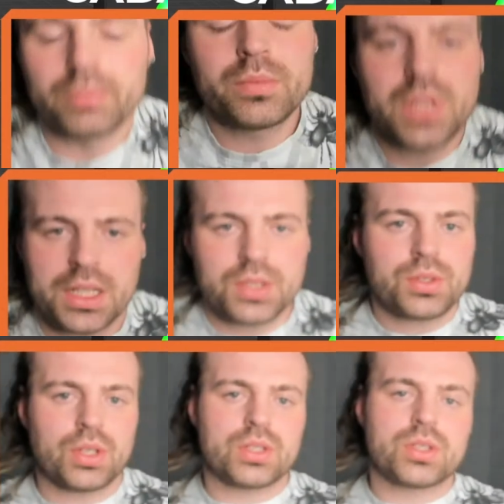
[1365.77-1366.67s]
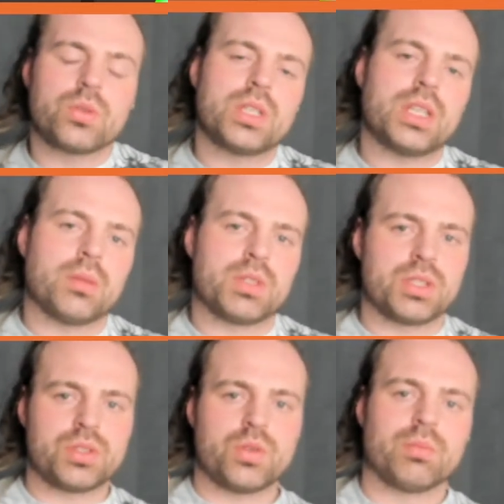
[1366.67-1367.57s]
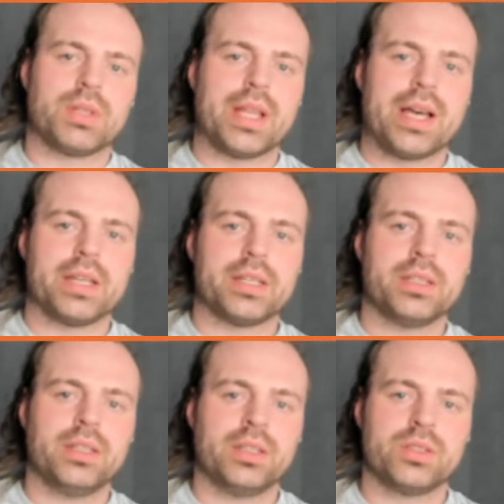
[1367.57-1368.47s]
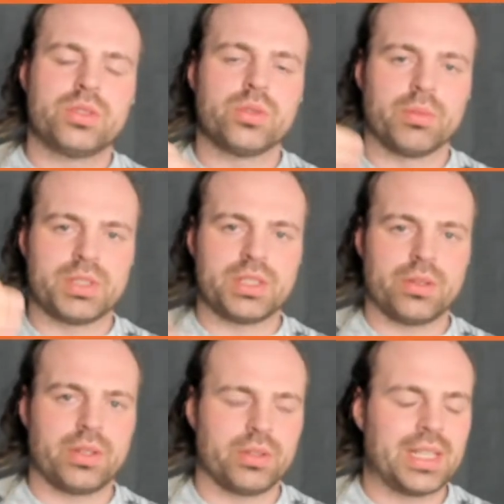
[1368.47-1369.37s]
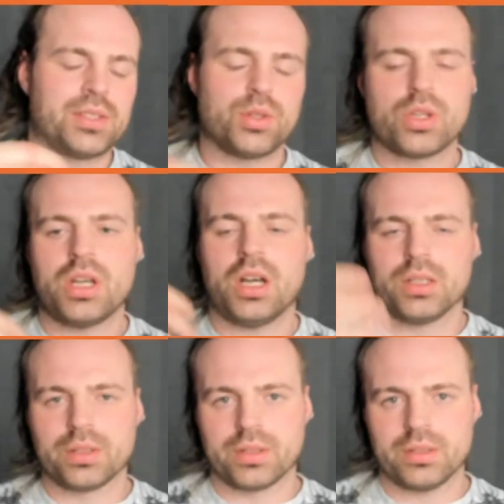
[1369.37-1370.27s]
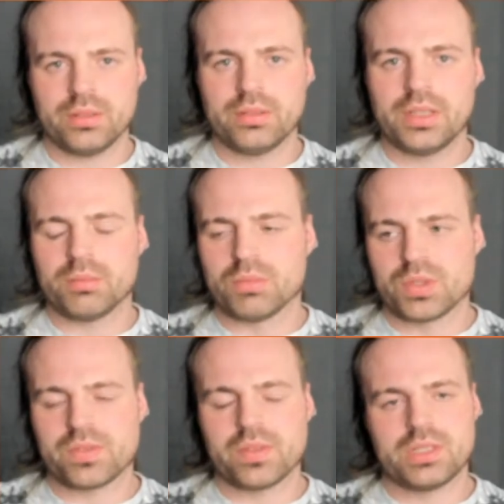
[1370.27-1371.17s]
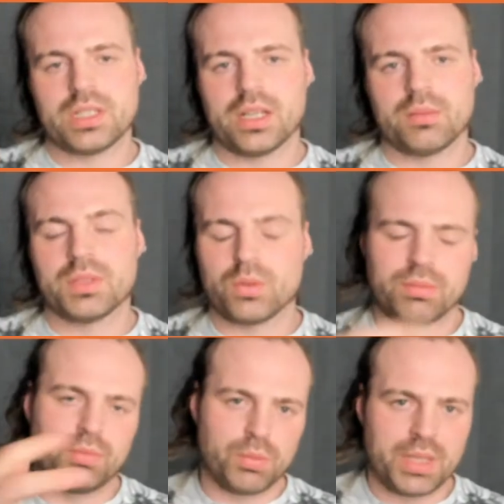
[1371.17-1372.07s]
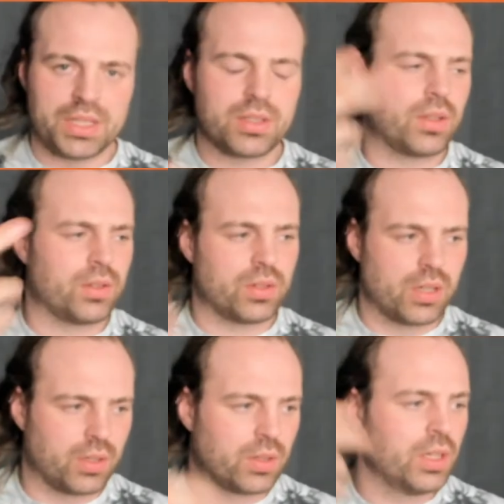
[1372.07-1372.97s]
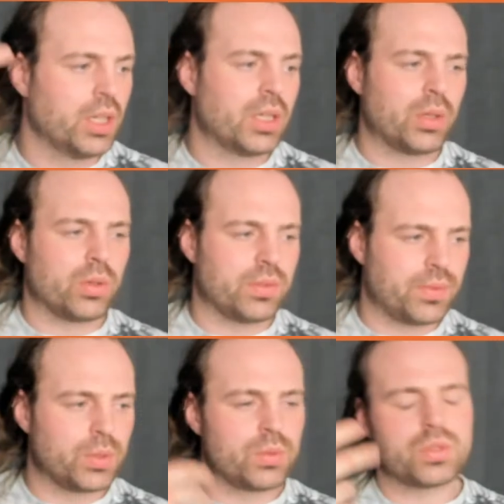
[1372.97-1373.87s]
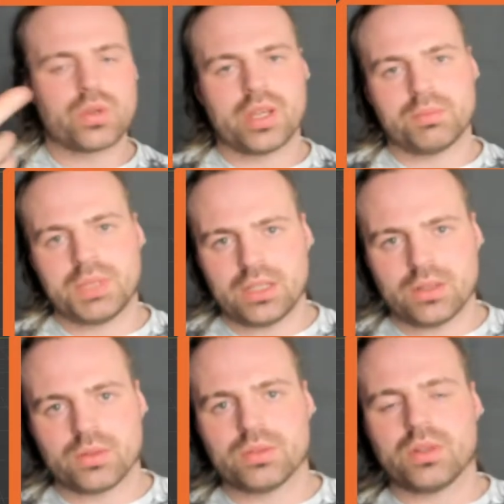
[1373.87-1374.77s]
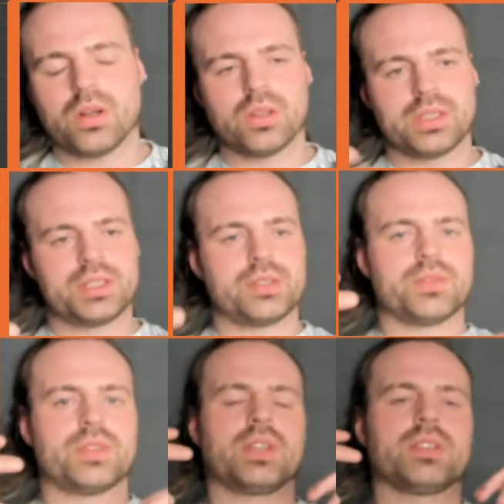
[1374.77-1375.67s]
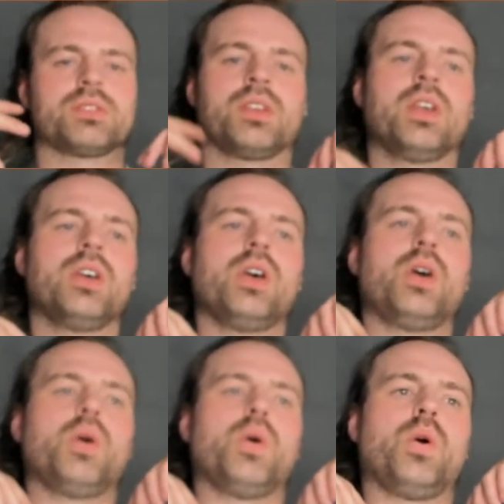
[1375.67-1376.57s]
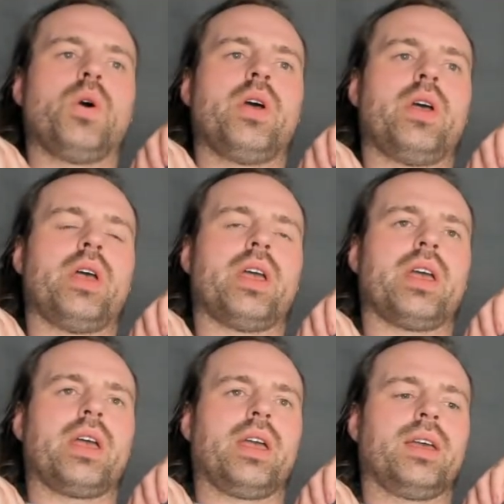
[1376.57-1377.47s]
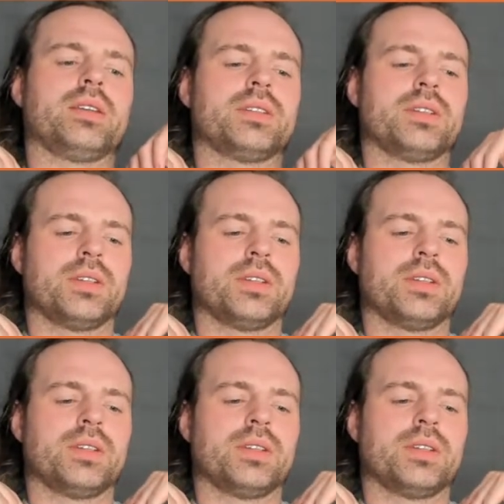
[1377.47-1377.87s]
Textures are the 2D images you apply to a material. That's your color most of the time, or your base color, your diffuse, your albedo, all these different things. And